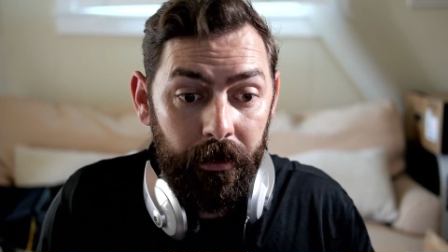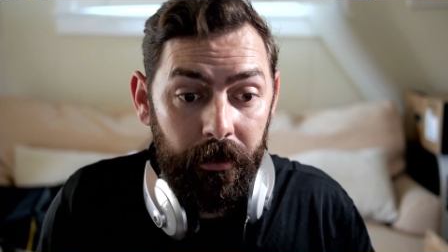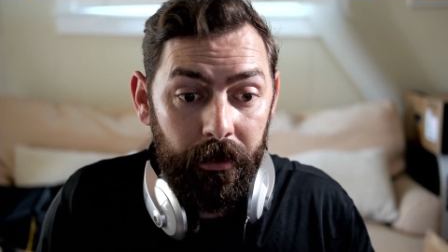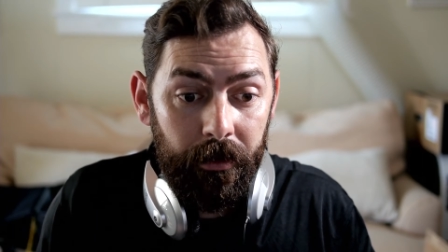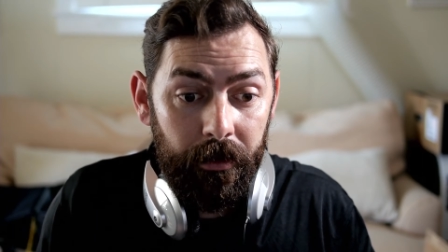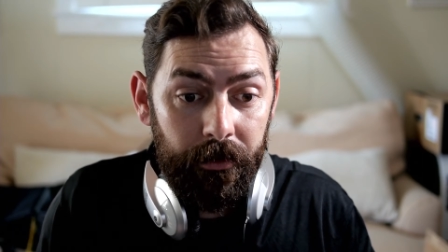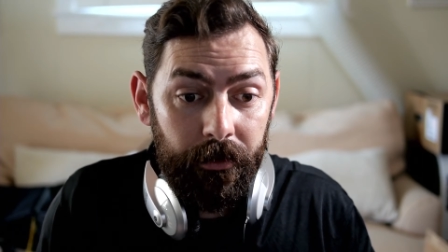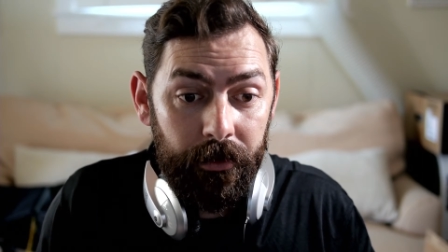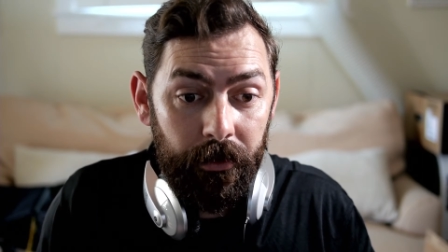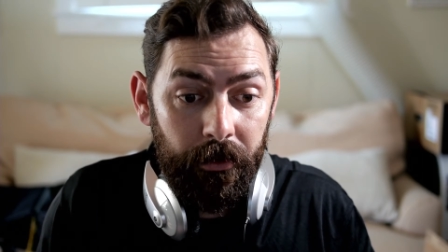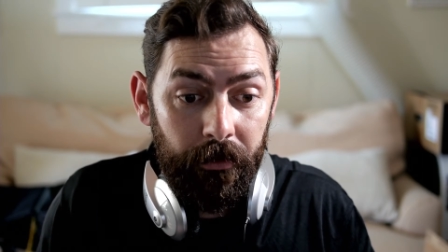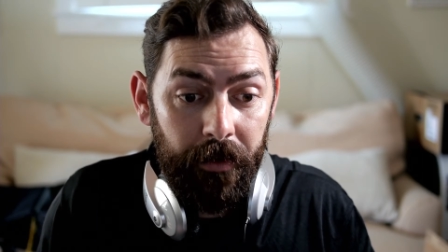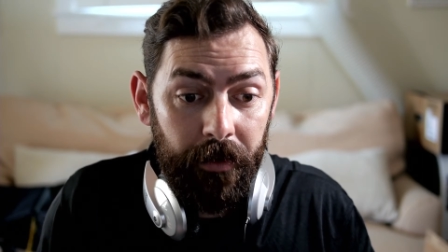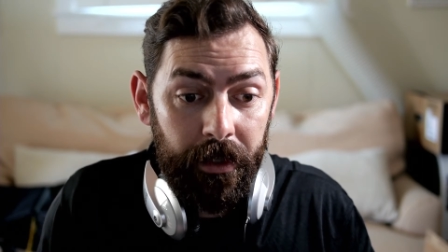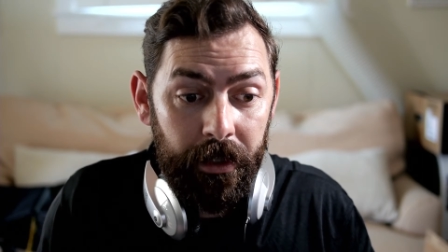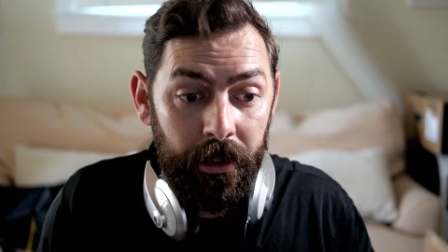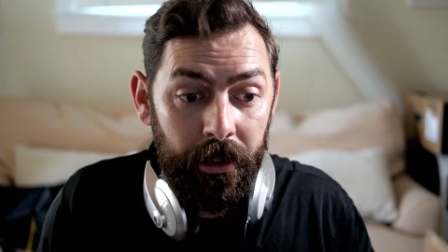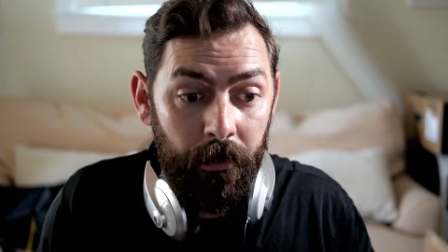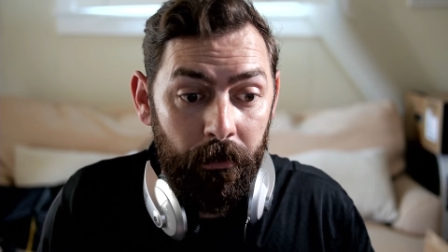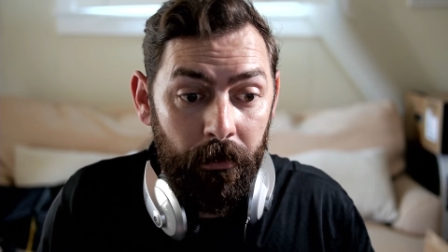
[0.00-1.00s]
so if I
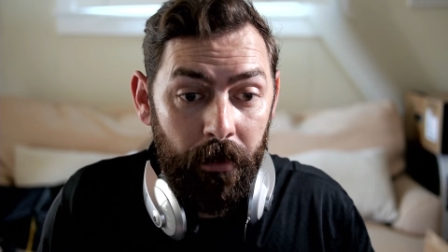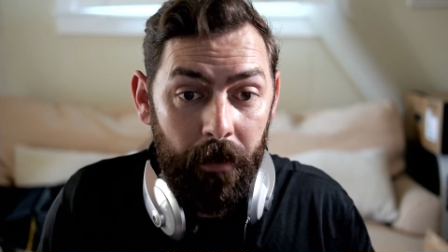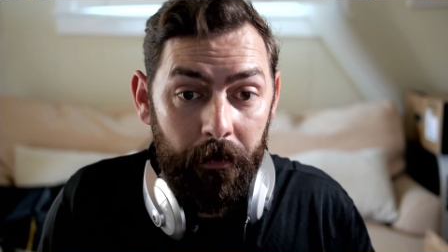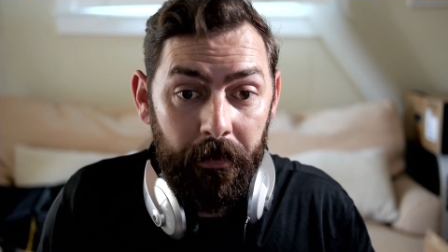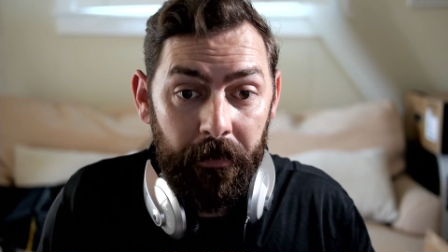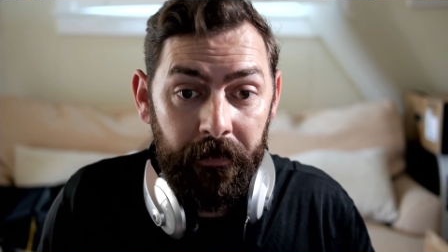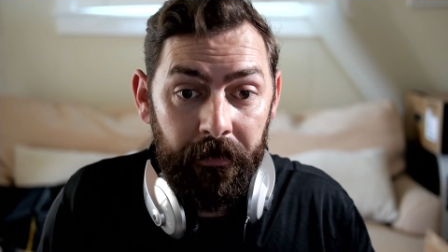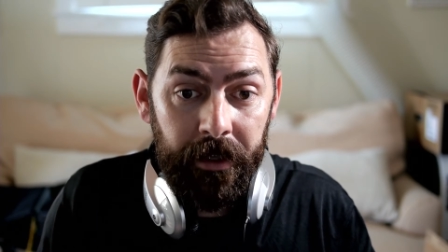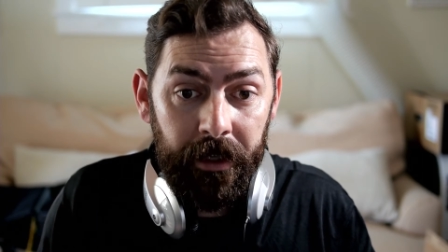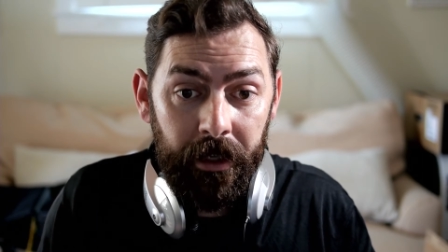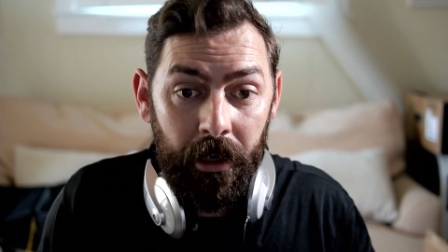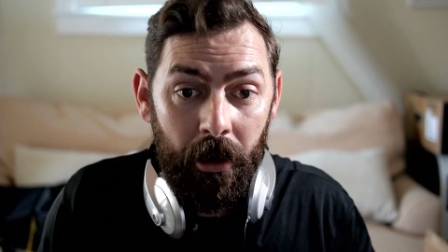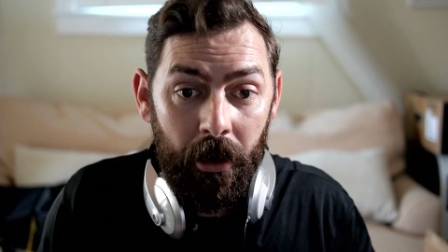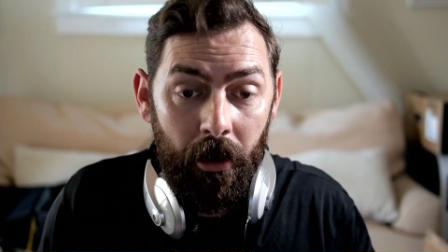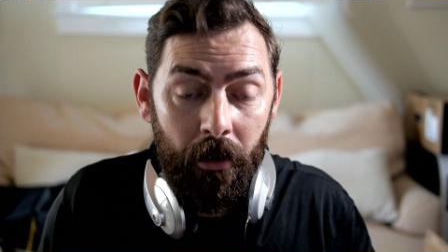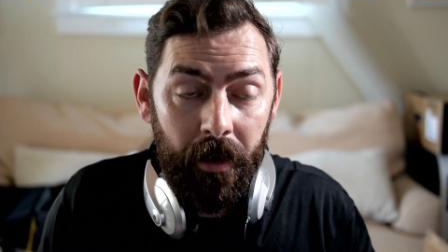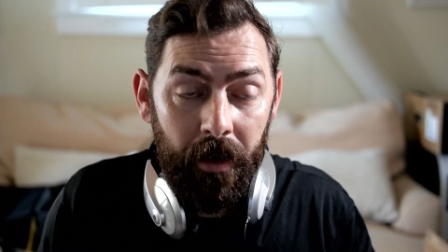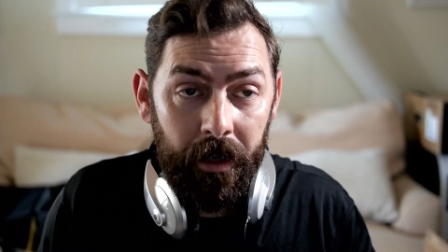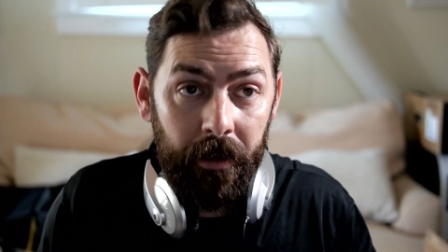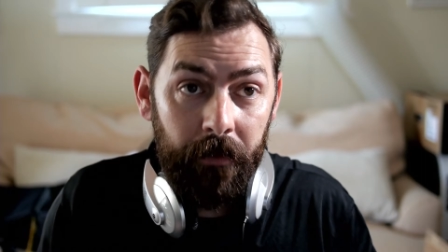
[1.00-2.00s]
queue up a
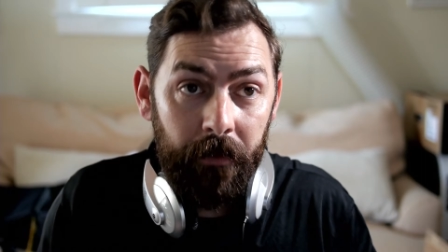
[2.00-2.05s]
video and I could